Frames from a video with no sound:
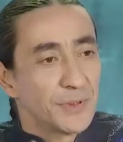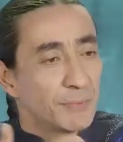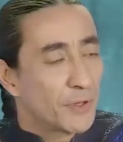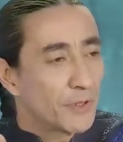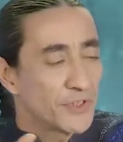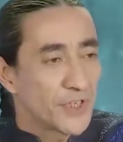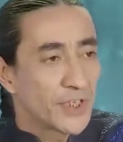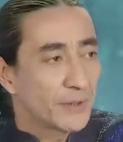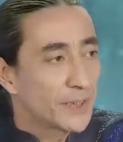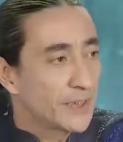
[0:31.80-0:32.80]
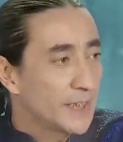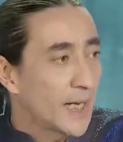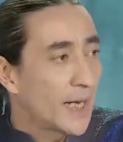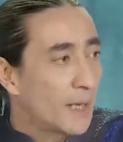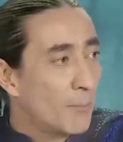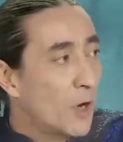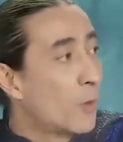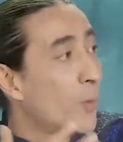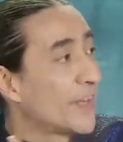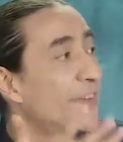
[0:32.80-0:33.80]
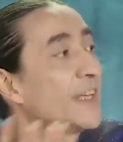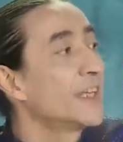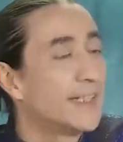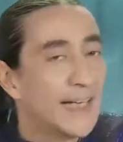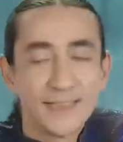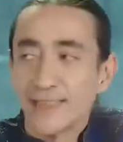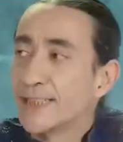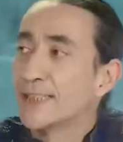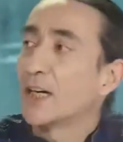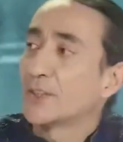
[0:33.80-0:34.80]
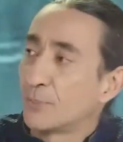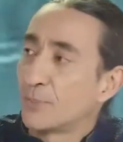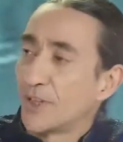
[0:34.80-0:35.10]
people generally are more wealthy than in other